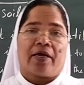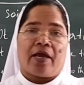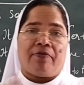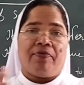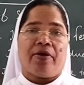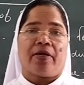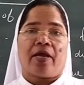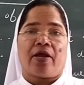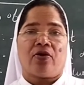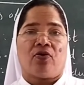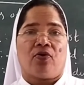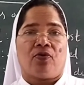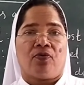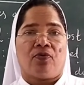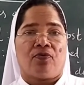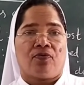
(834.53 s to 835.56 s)
heavy
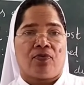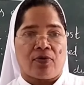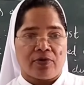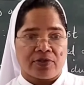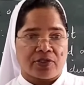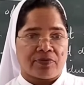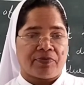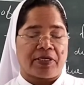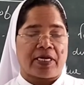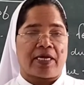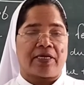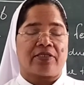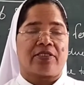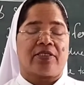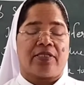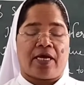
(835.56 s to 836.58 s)
rainfalls, we
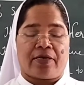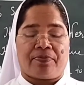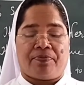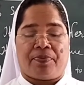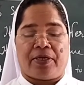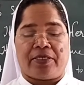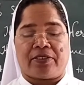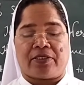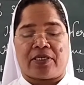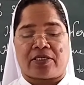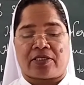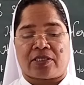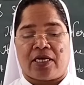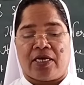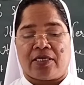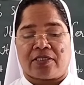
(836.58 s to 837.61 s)
can see that
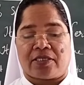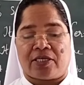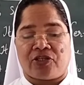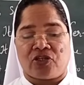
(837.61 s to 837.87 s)
places.